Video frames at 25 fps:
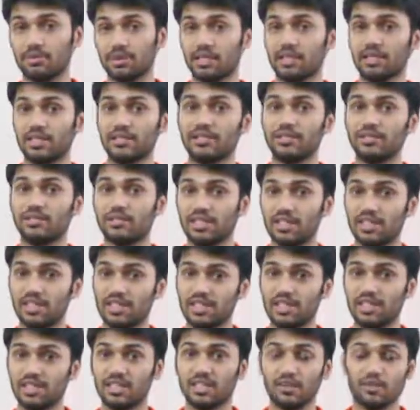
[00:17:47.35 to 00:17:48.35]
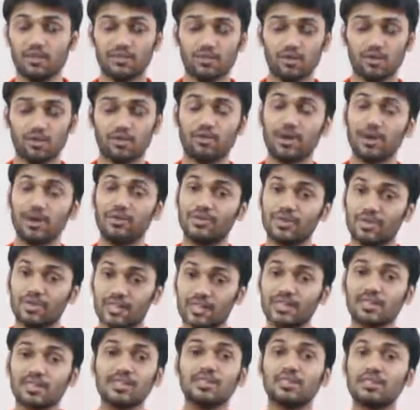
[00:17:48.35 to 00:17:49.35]
We get 3, 4, 5,
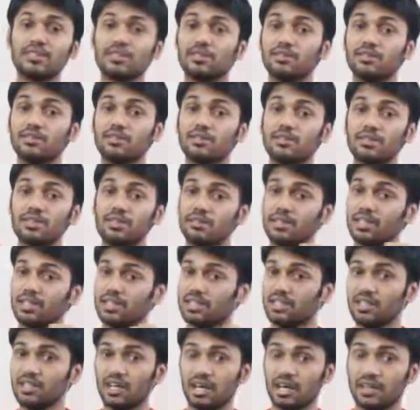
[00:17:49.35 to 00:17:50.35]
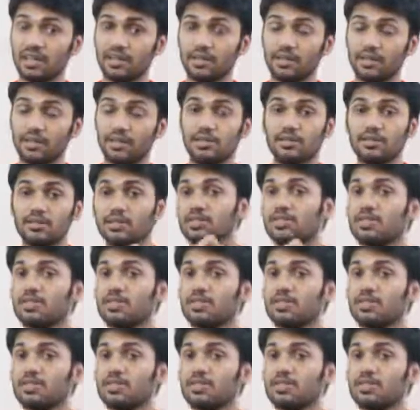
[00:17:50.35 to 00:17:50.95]
6, 7, 8, 9.